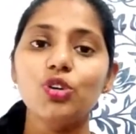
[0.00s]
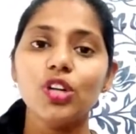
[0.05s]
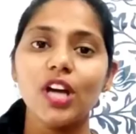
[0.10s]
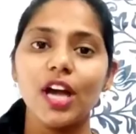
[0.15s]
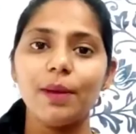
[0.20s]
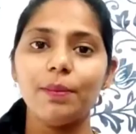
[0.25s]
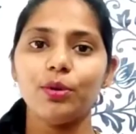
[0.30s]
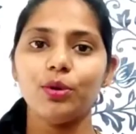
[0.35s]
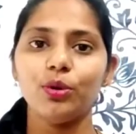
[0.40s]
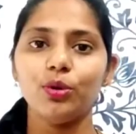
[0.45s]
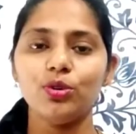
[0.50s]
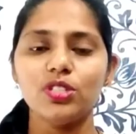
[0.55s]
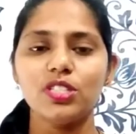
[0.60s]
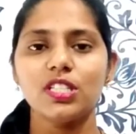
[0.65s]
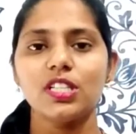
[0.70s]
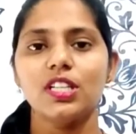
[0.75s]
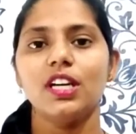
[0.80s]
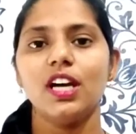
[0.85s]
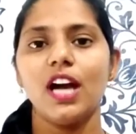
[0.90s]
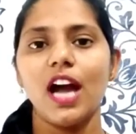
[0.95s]
to approach
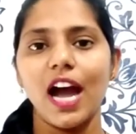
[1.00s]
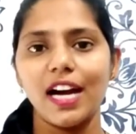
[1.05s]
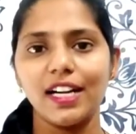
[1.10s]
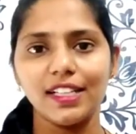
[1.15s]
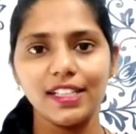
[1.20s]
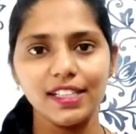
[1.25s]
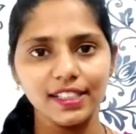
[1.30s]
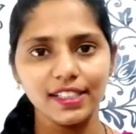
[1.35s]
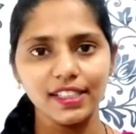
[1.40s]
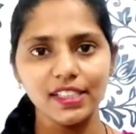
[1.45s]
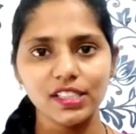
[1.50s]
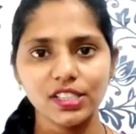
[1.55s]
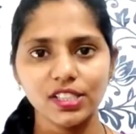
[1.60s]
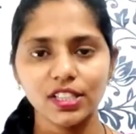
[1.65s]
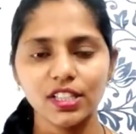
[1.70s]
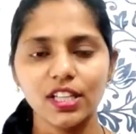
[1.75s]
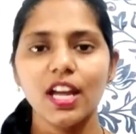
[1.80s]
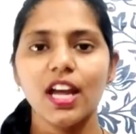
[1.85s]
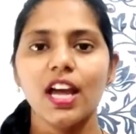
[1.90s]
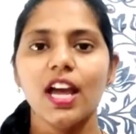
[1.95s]
art and culture